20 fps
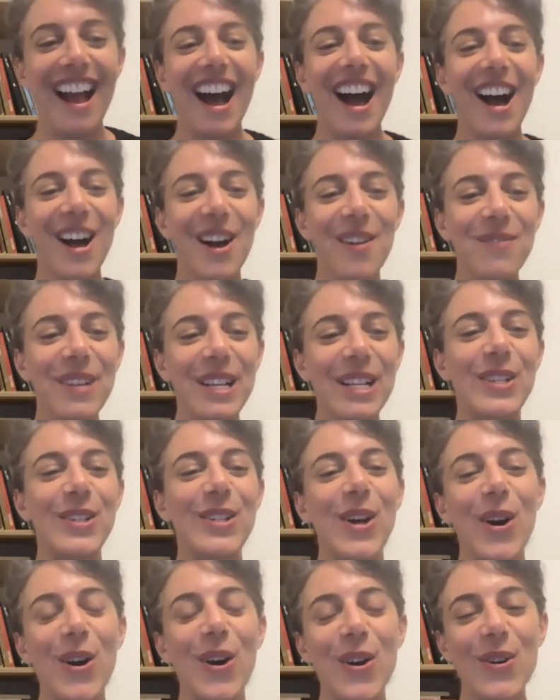Um,
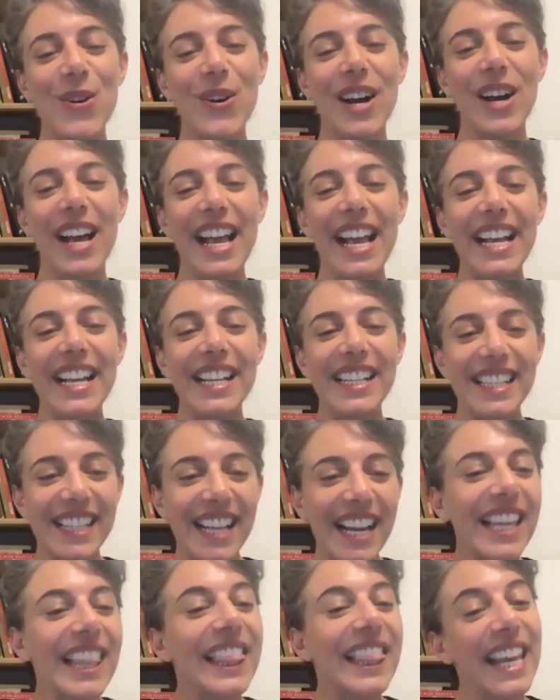so
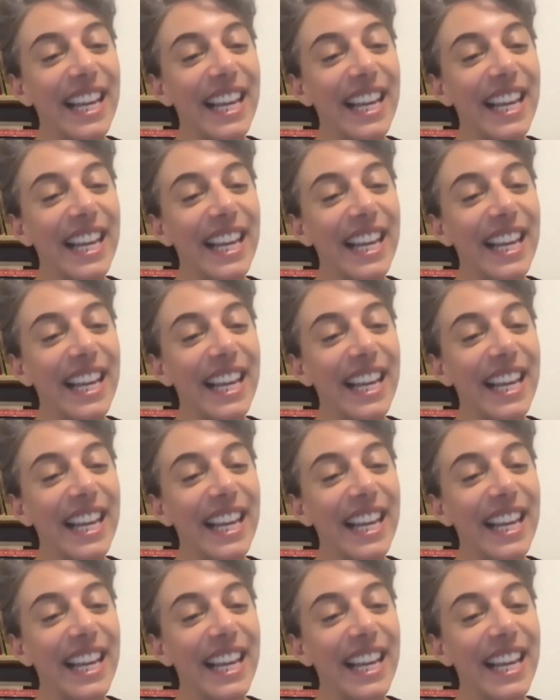Esther,